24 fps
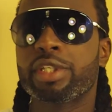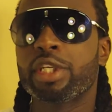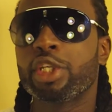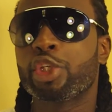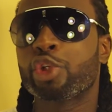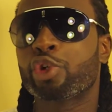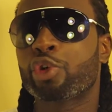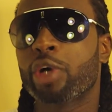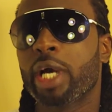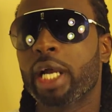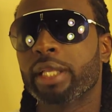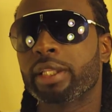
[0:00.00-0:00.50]

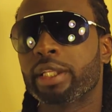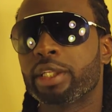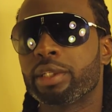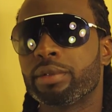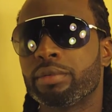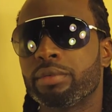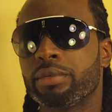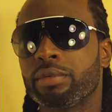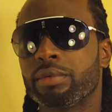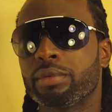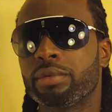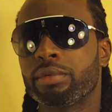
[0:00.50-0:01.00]
she tried
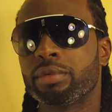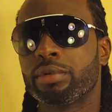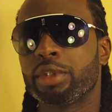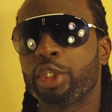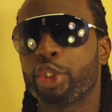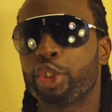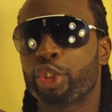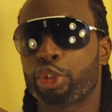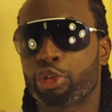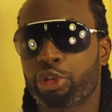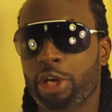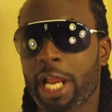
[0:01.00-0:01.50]

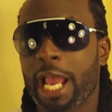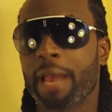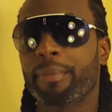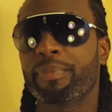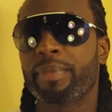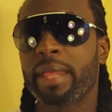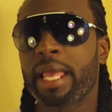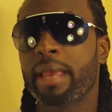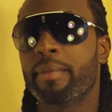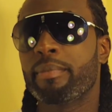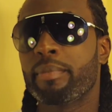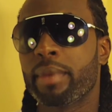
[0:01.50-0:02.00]
to
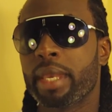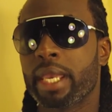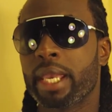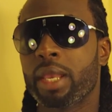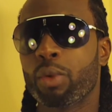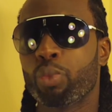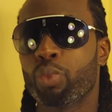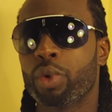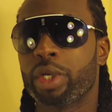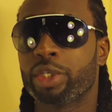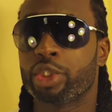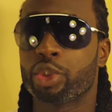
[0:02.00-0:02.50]
trap that
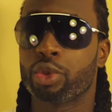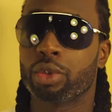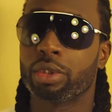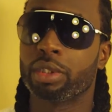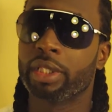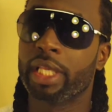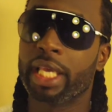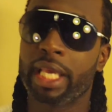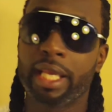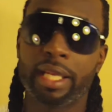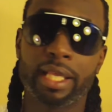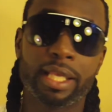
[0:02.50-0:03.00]
man, which
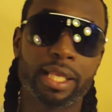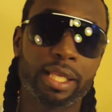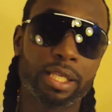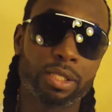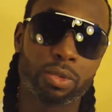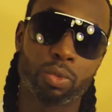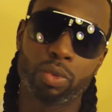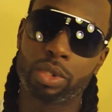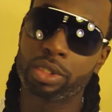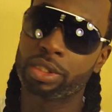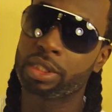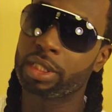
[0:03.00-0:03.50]

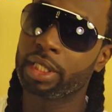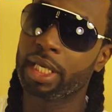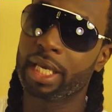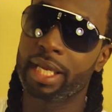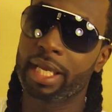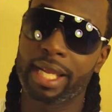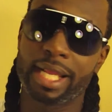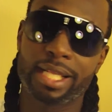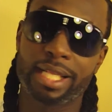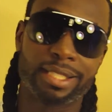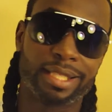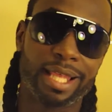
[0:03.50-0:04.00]
ladies, once
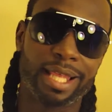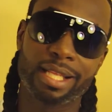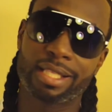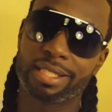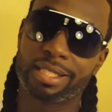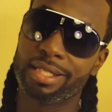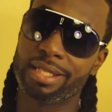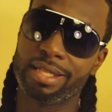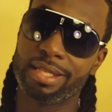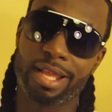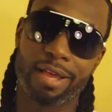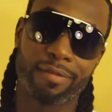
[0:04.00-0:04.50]
again,
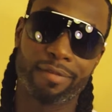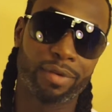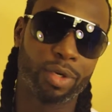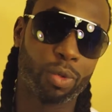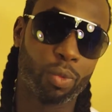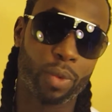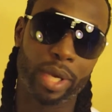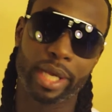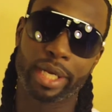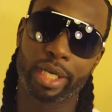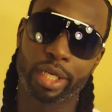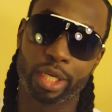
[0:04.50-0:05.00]
that's never
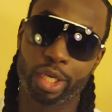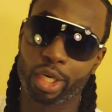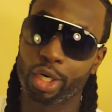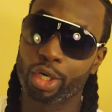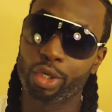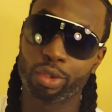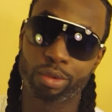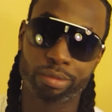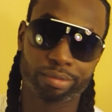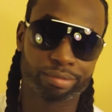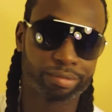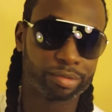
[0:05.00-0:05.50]
the way to
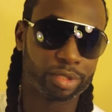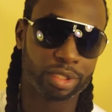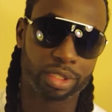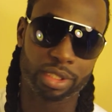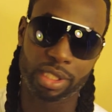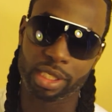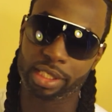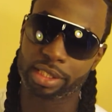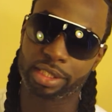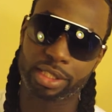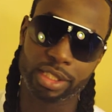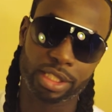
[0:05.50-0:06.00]
go.
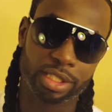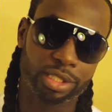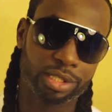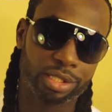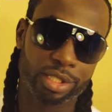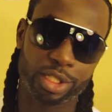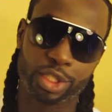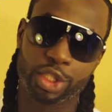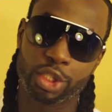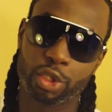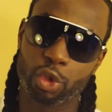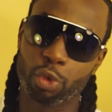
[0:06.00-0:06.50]
It's
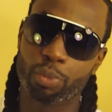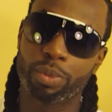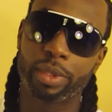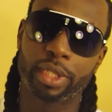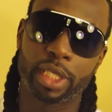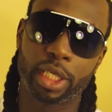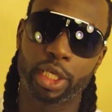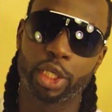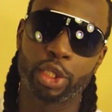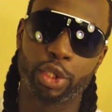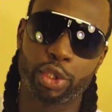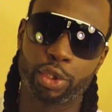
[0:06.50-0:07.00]
just a
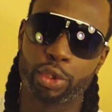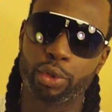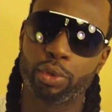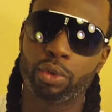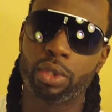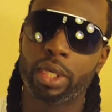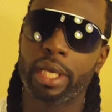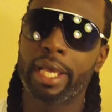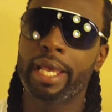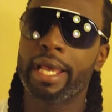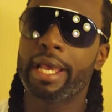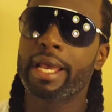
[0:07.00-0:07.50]
stupid thing to
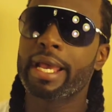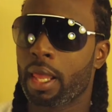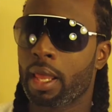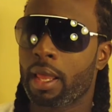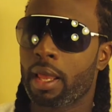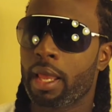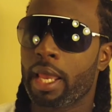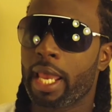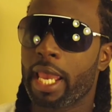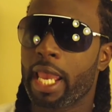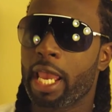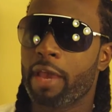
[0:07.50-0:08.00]
do.
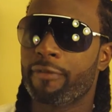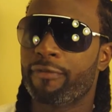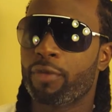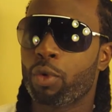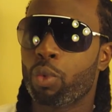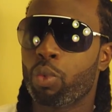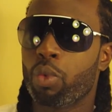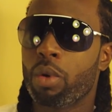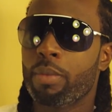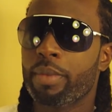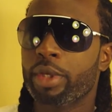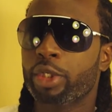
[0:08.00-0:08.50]
If
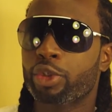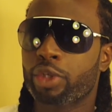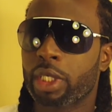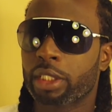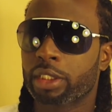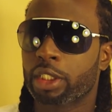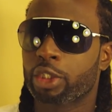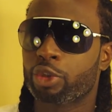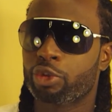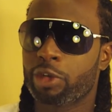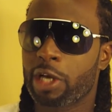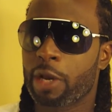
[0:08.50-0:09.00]
a woman
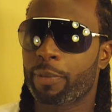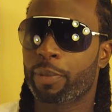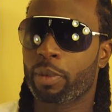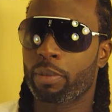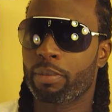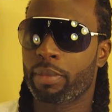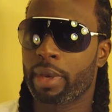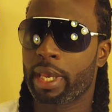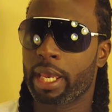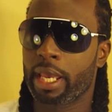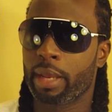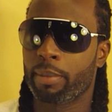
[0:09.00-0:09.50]
tried to trap a
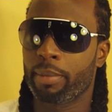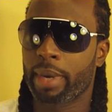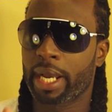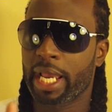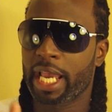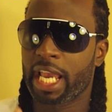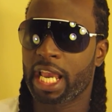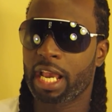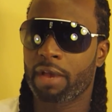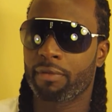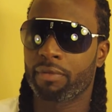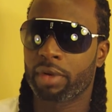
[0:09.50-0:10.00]
man by
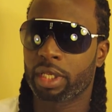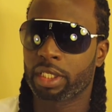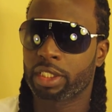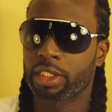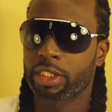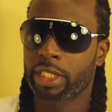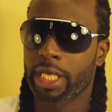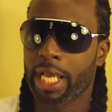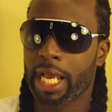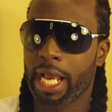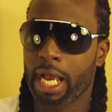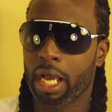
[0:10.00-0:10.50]
having a
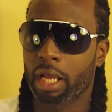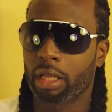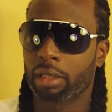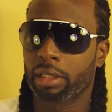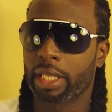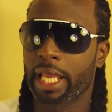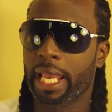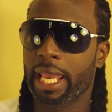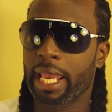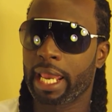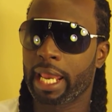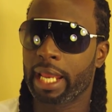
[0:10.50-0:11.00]
child
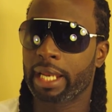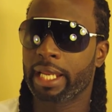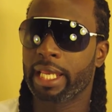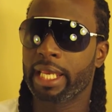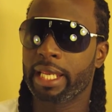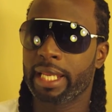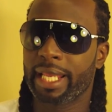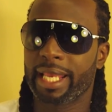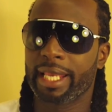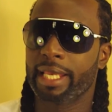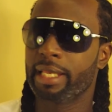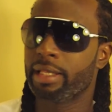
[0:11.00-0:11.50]
and
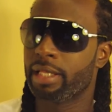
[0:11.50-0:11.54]
he